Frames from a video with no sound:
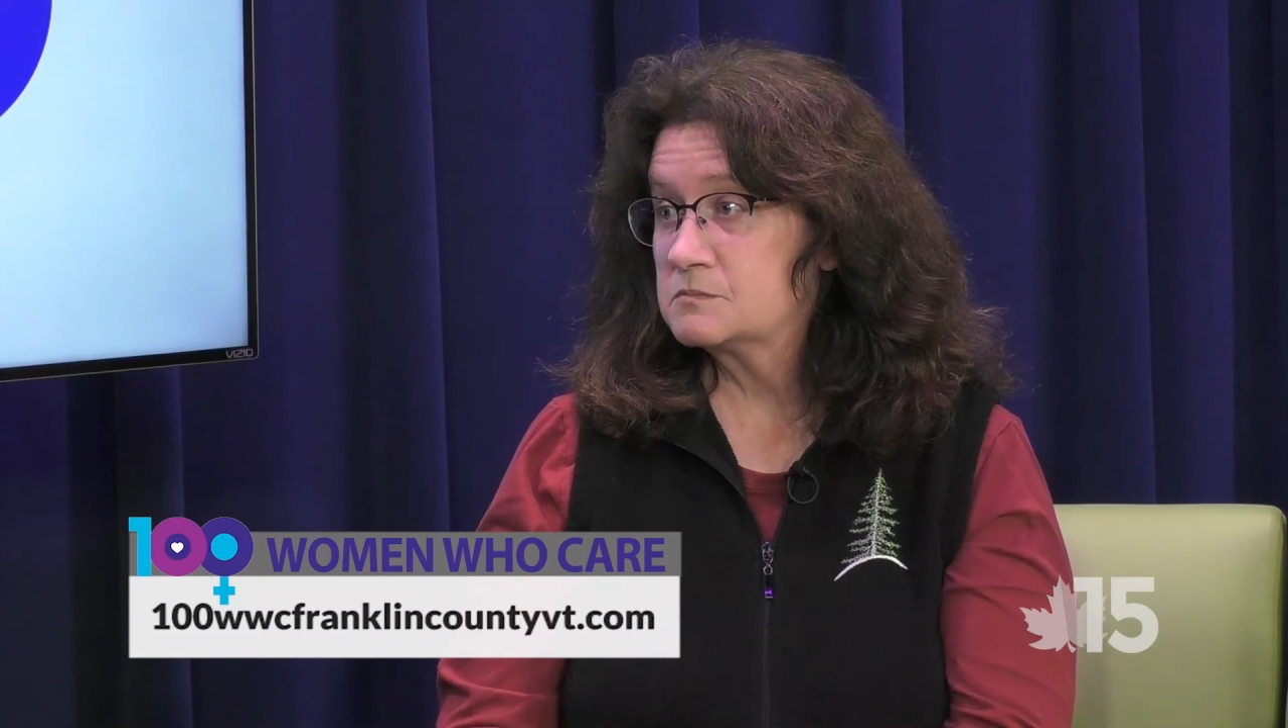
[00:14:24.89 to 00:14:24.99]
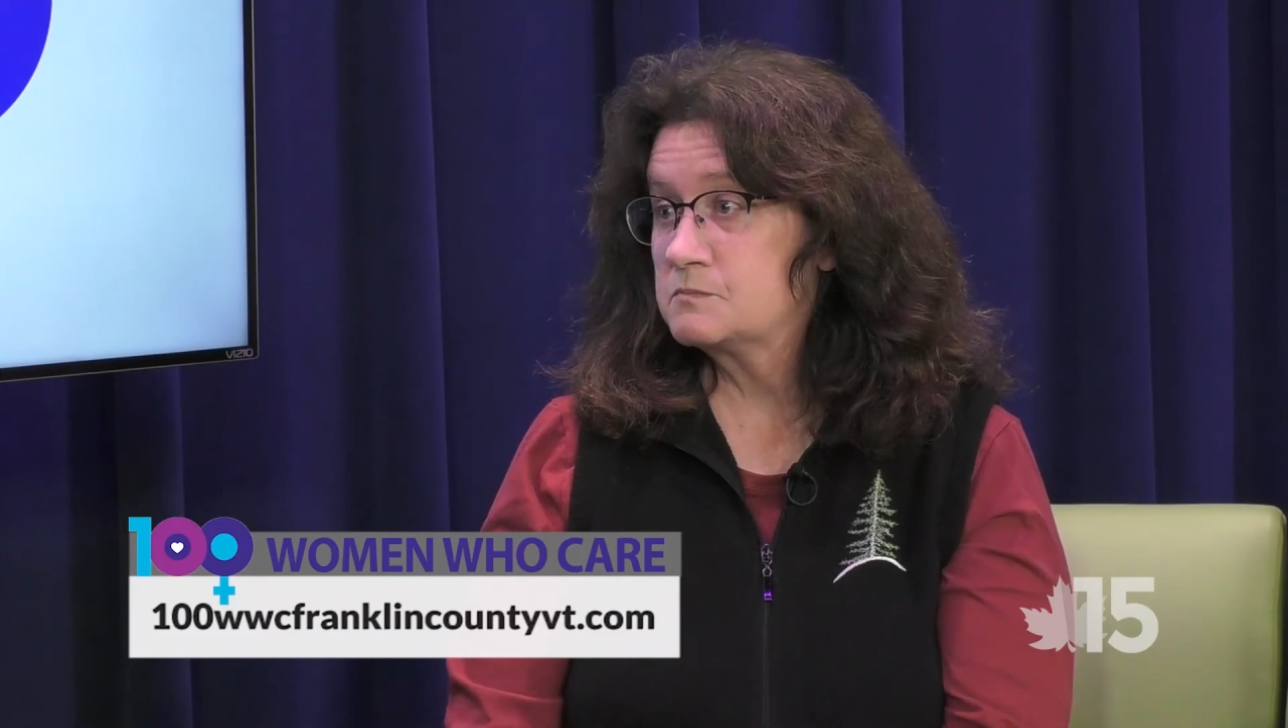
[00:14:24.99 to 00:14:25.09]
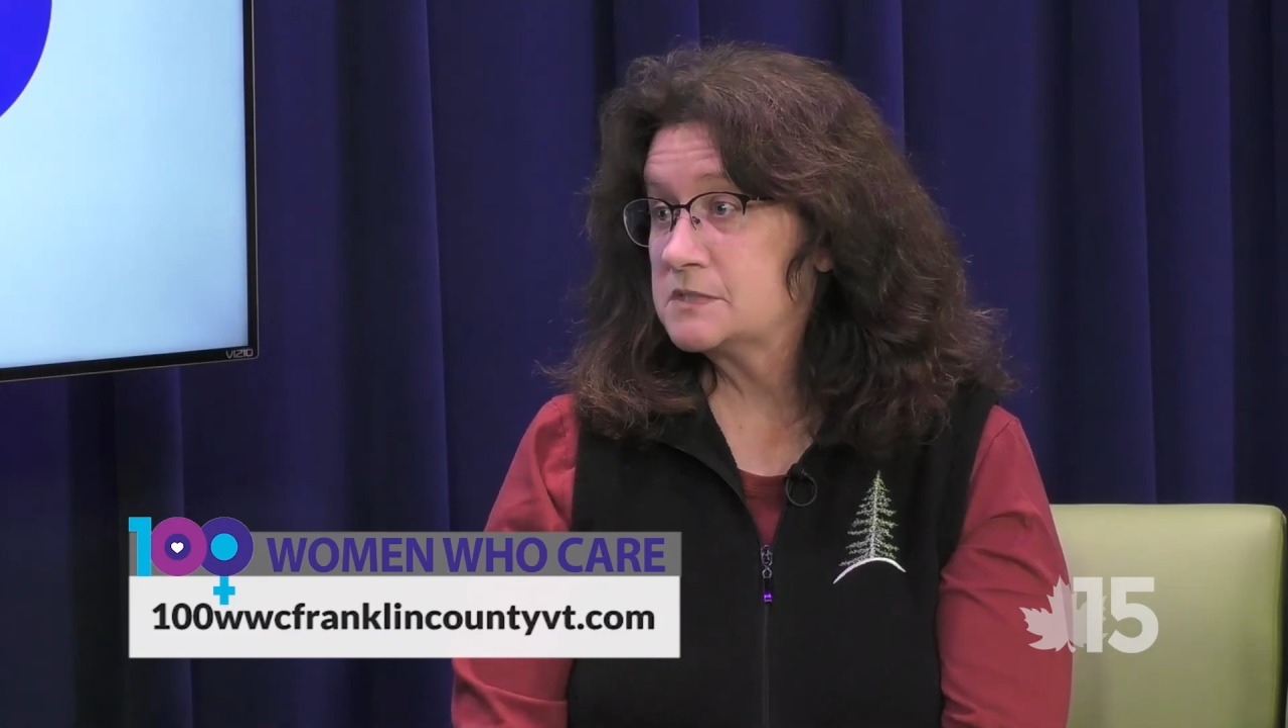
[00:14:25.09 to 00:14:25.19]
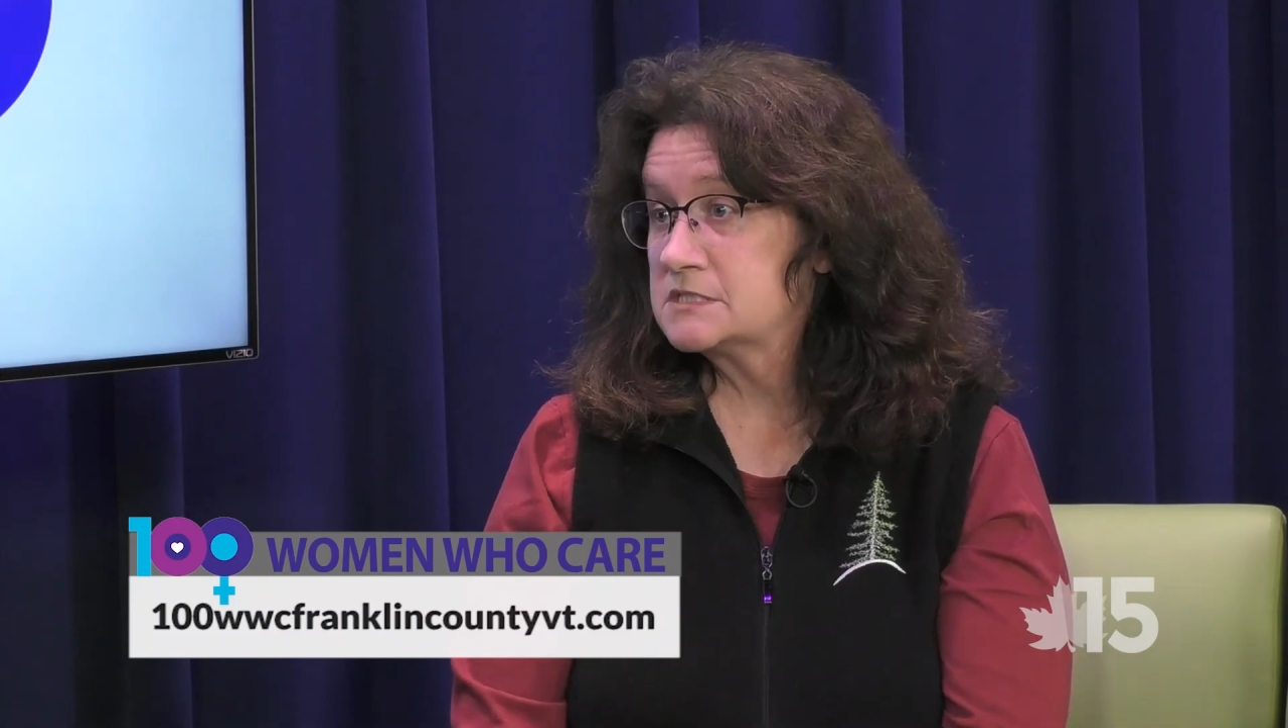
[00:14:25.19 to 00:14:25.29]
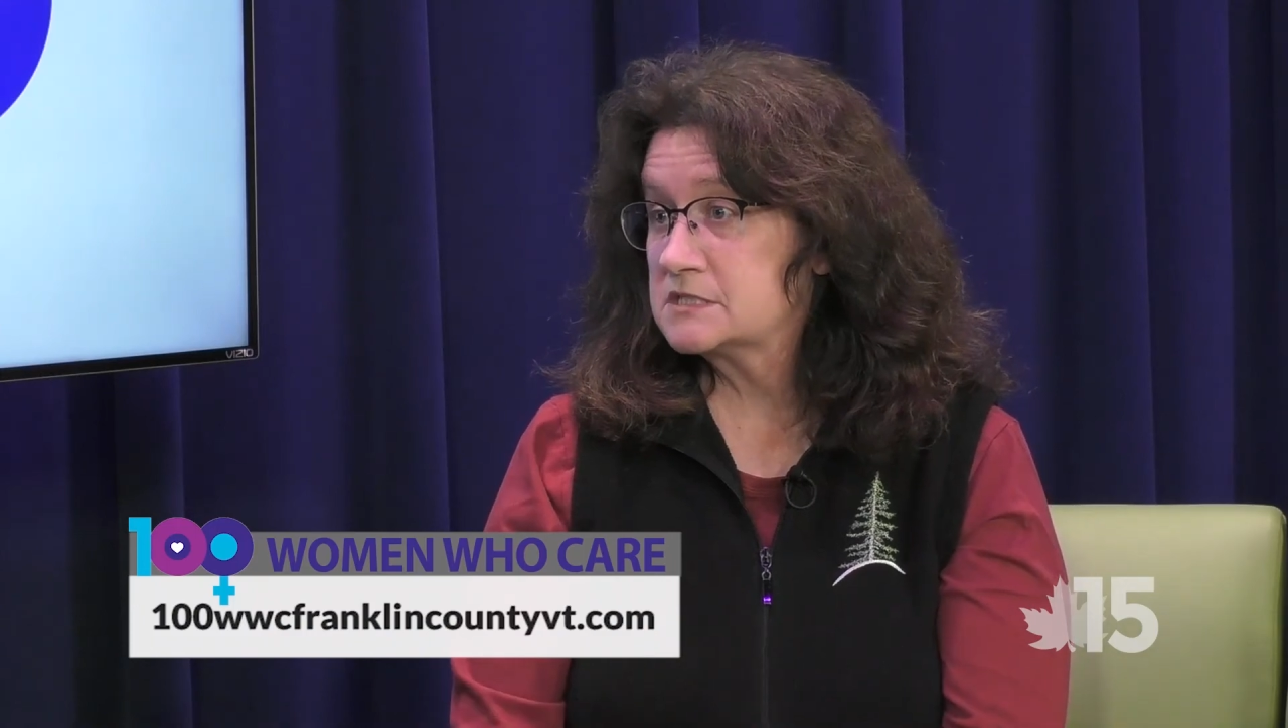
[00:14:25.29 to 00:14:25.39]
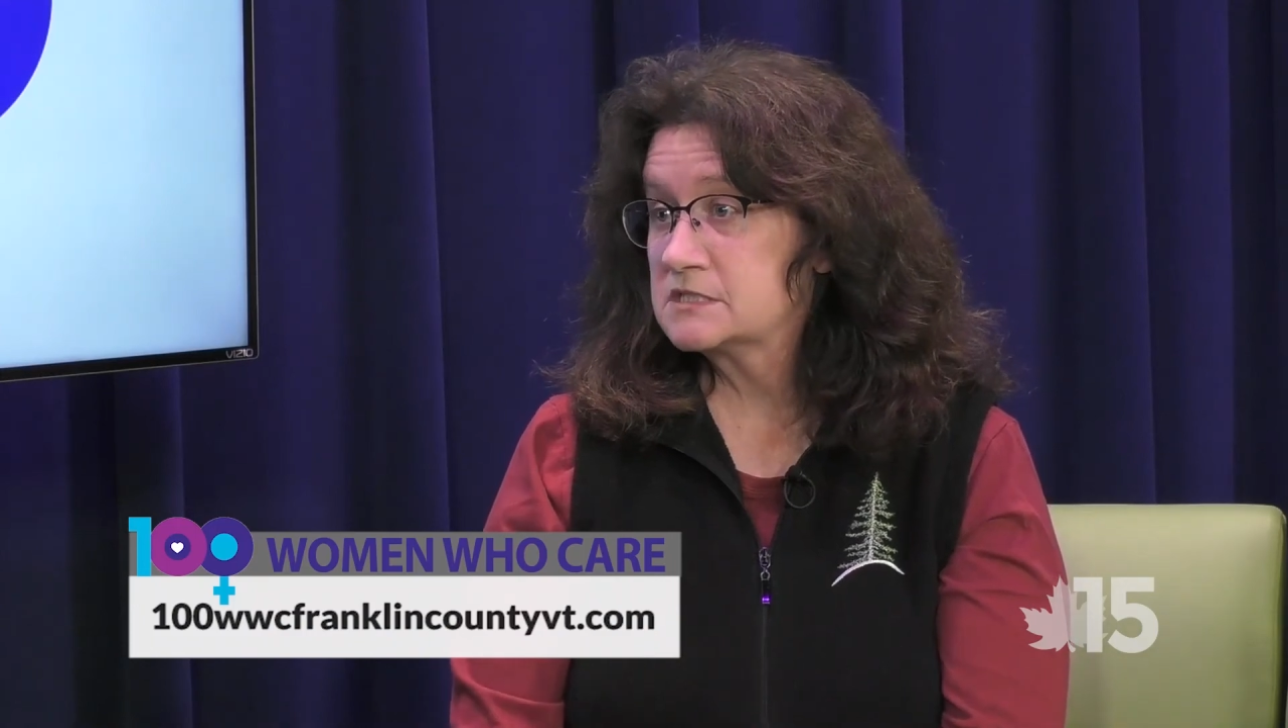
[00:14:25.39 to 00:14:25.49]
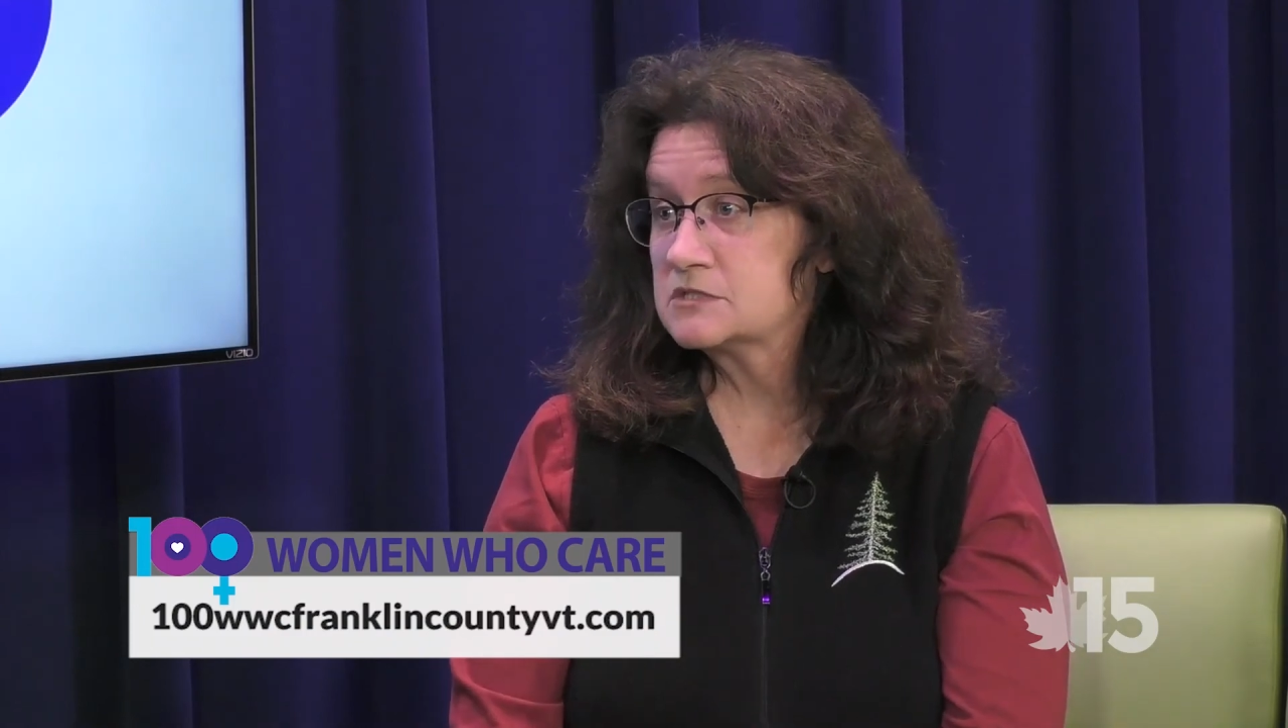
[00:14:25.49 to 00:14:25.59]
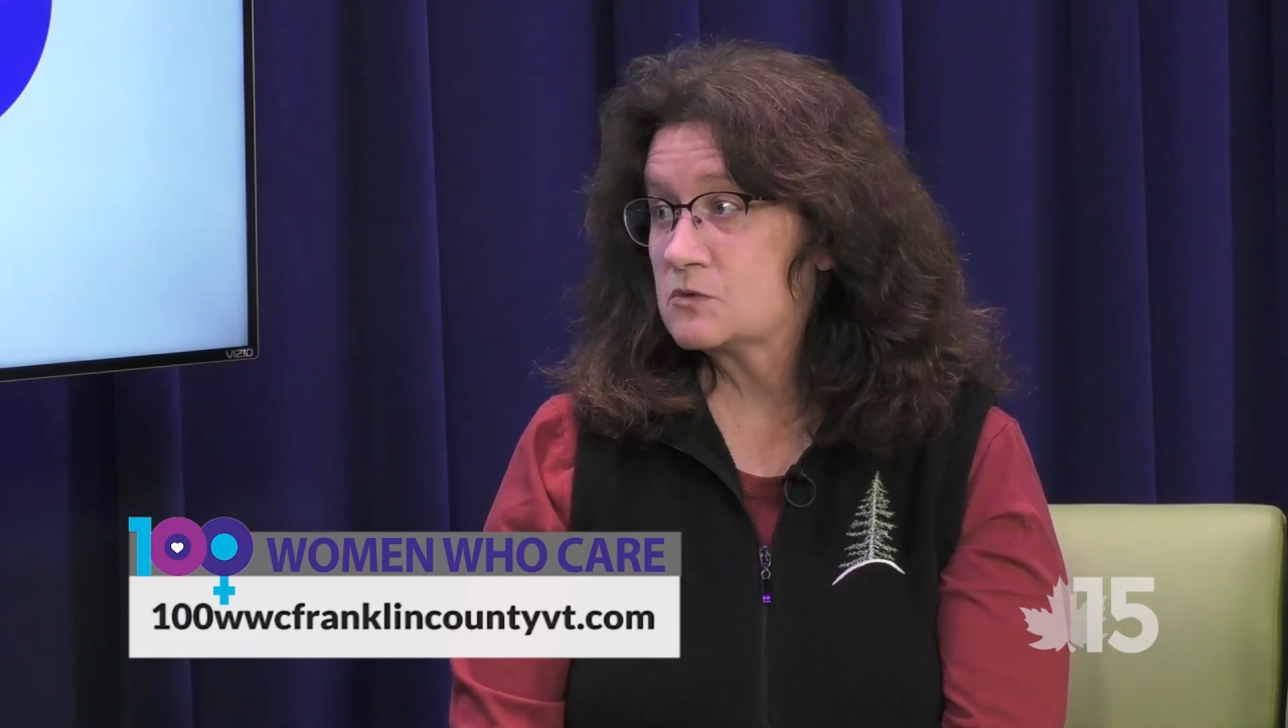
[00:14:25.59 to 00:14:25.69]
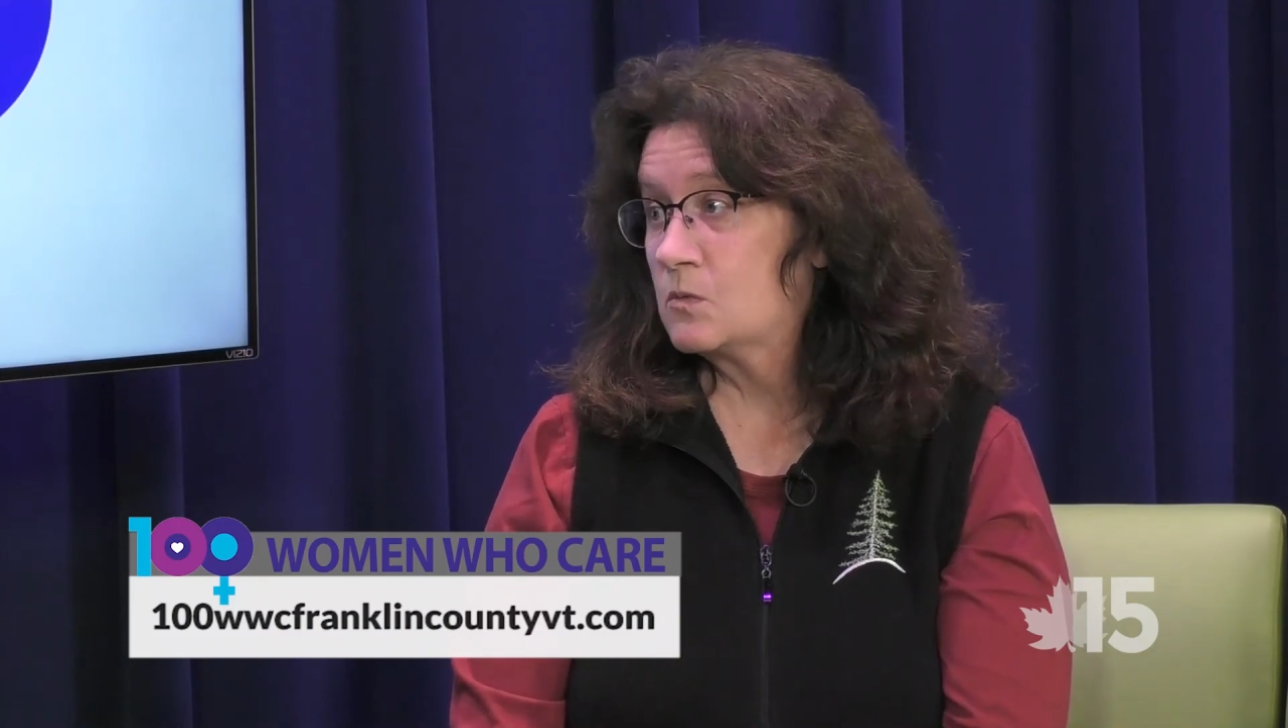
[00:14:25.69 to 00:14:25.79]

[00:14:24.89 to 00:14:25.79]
a business